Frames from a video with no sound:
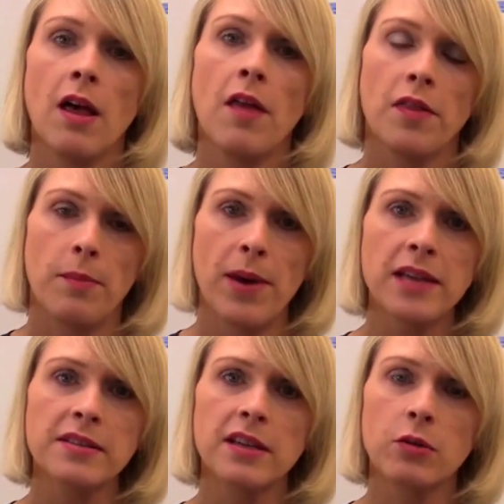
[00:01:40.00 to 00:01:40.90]
The
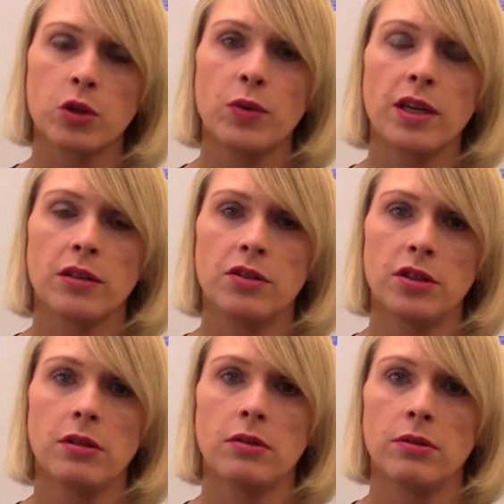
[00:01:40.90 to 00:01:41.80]
best thing which we can
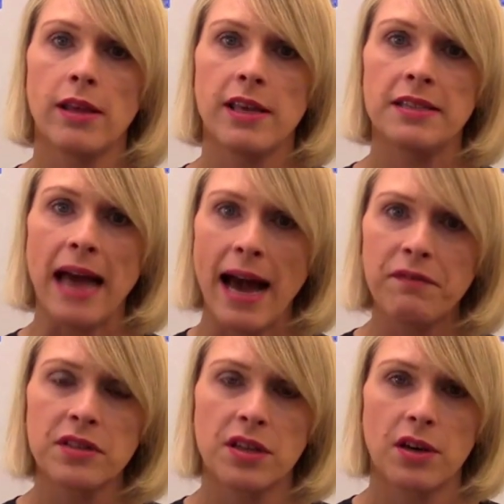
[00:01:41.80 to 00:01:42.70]
do is
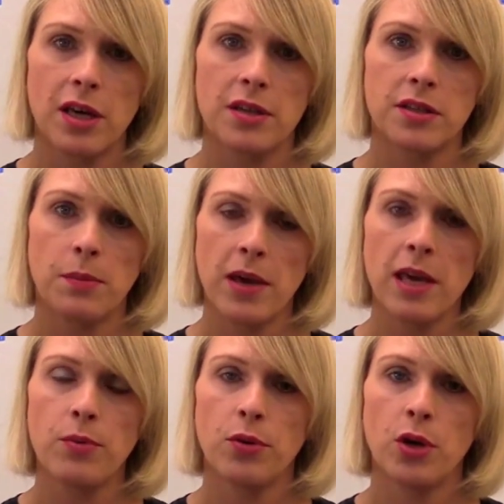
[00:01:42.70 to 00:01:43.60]
advertise to
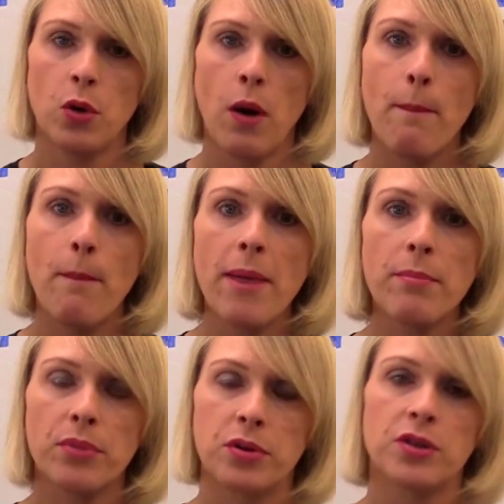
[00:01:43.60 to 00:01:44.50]
people who are
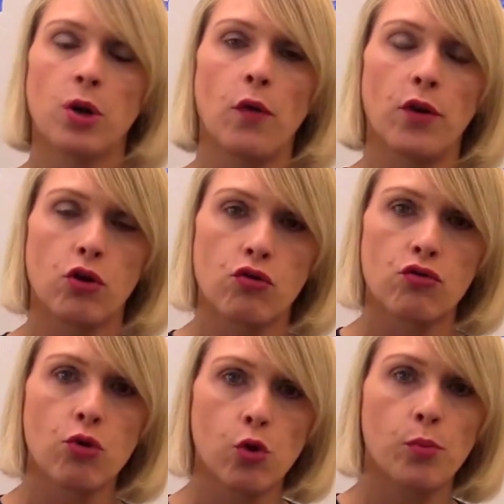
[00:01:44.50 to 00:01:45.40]
members of a
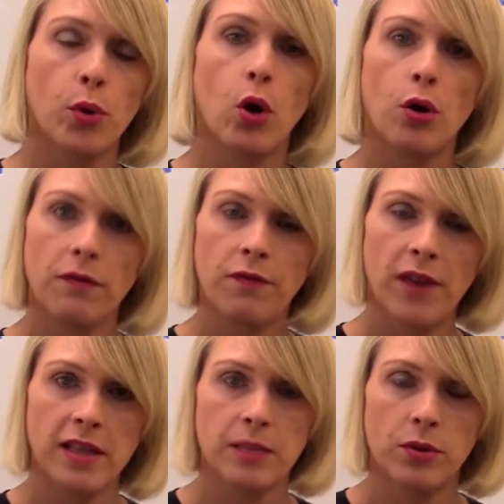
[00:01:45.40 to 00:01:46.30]
group on
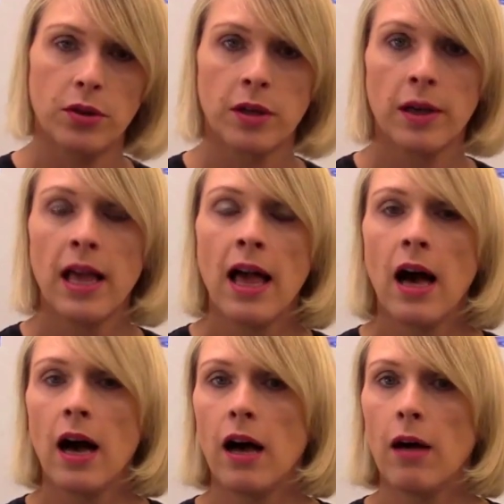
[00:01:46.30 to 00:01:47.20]
Facebook.
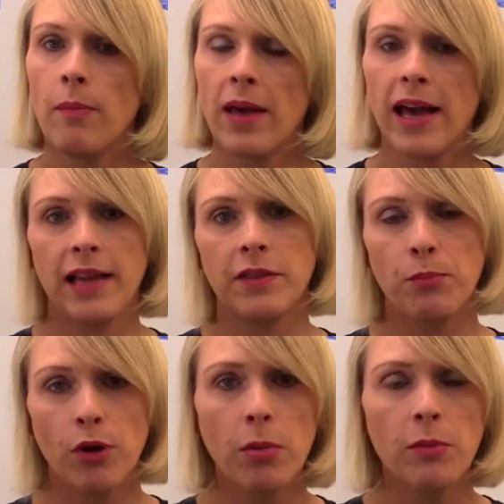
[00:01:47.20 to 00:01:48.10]
And the
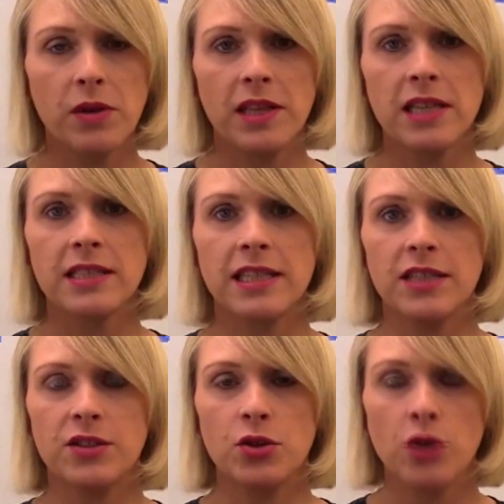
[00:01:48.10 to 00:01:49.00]
problem with this
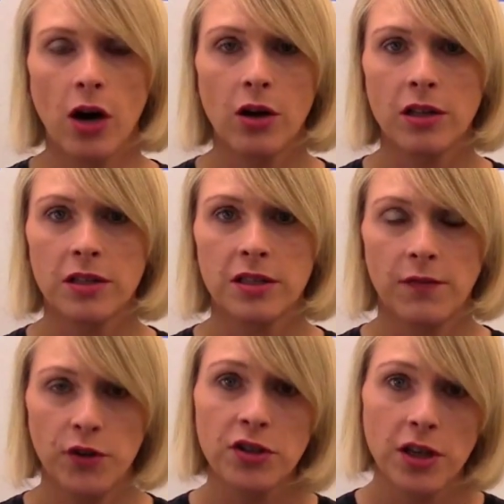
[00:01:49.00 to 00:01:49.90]
is you can't,
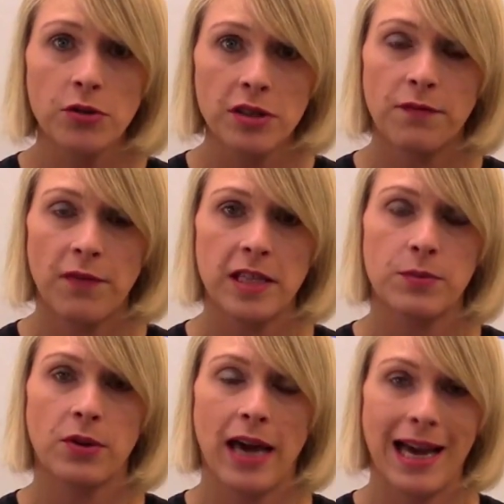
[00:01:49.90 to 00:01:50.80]
if you just go to the
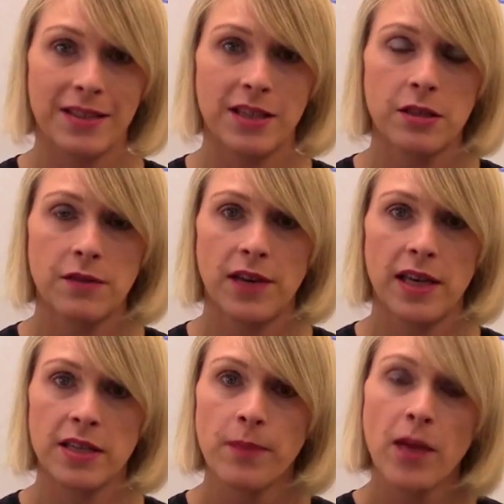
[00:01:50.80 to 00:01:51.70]
Facebook ads
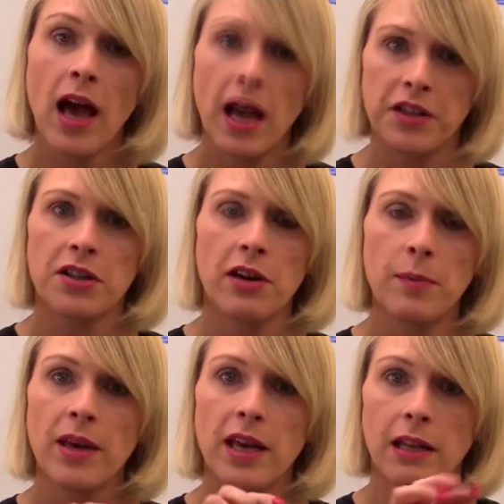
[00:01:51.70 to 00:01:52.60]
interface and
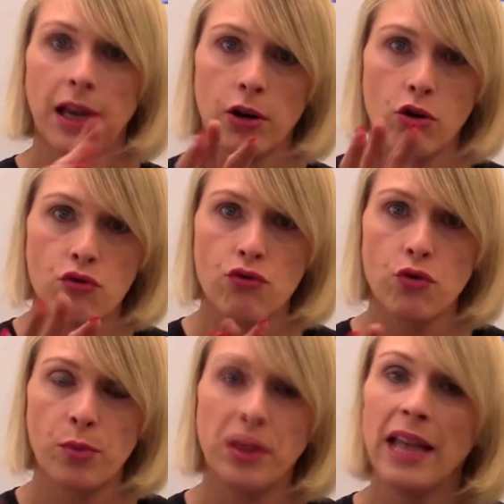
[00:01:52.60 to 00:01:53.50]
type in like a
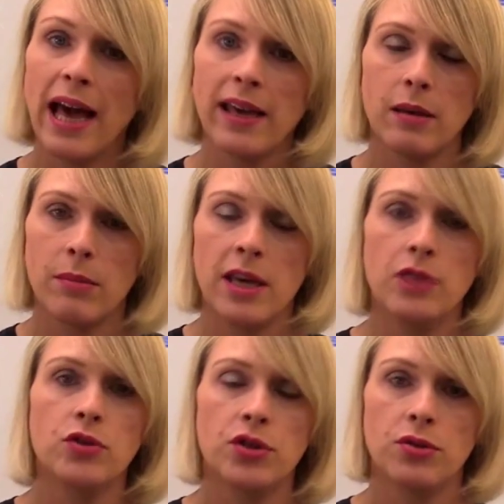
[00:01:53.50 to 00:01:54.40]
group name
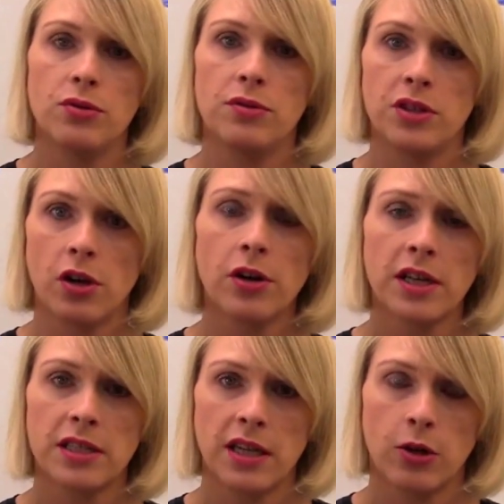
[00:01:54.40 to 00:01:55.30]
into the
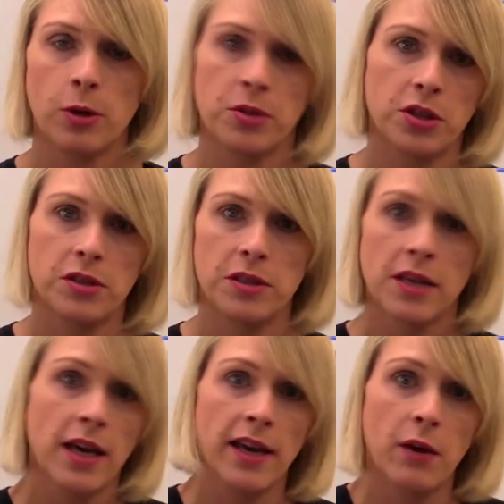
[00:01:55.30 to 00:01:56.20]
targeting options,
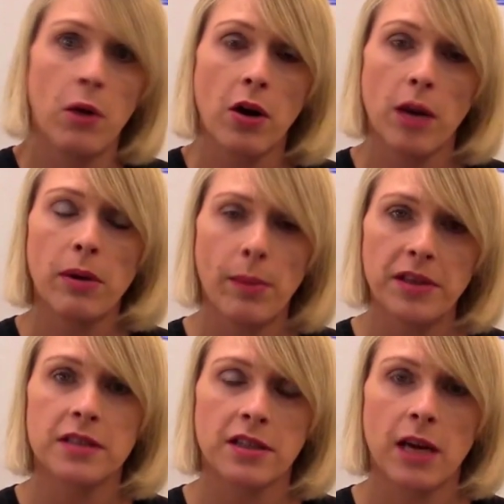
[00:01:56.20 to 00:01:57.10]
it won't come up, it
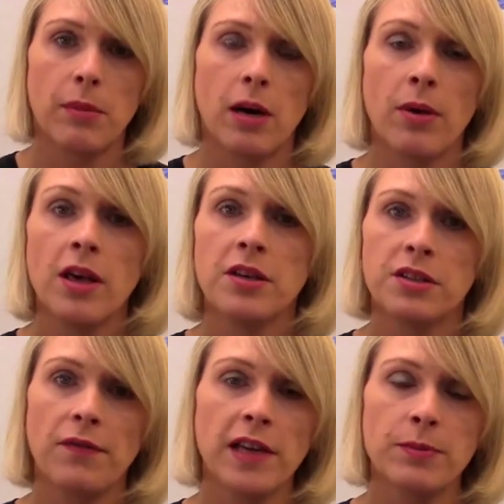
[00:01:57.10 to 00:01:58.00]
doesn't come up.
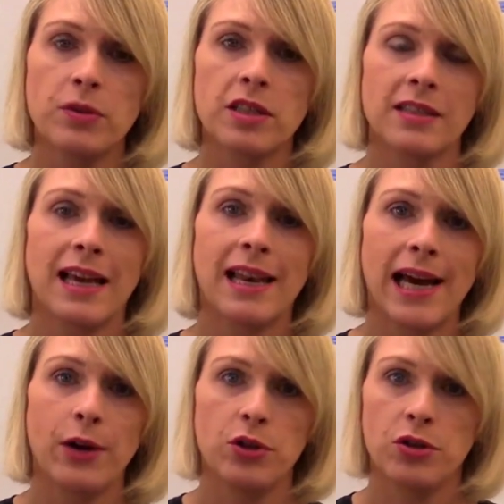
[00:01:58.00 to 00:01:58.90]
So Facebook doesn't
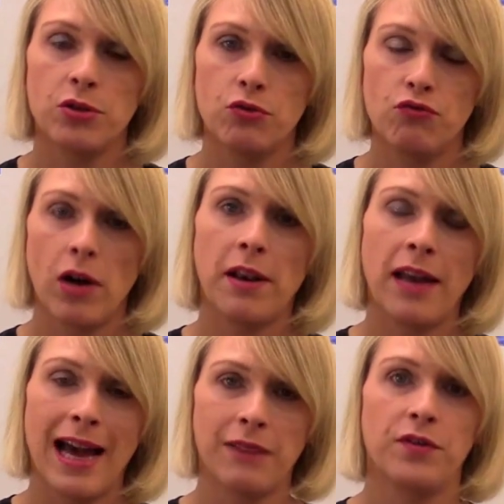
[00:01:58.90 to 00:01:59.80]
allow you to run
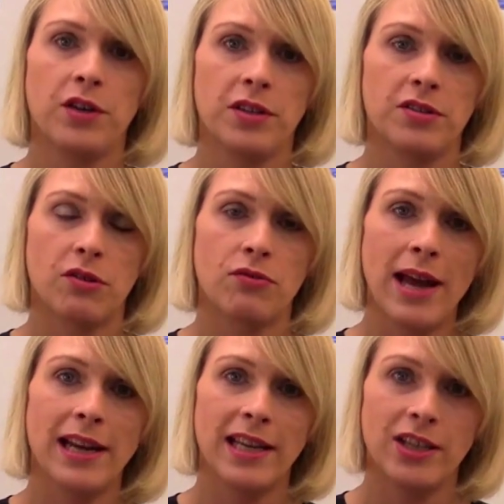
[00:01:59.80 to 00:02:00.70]
adverts
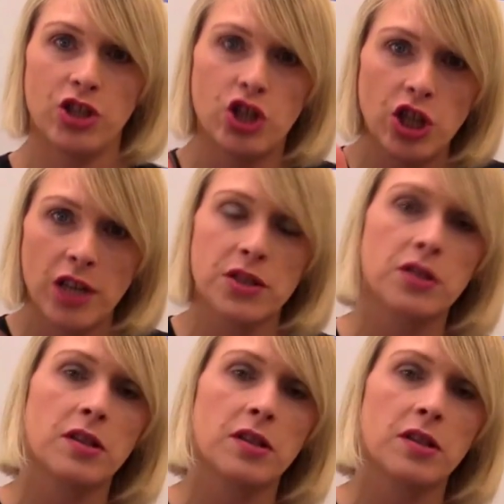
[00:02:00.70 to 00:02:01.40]
directly just to the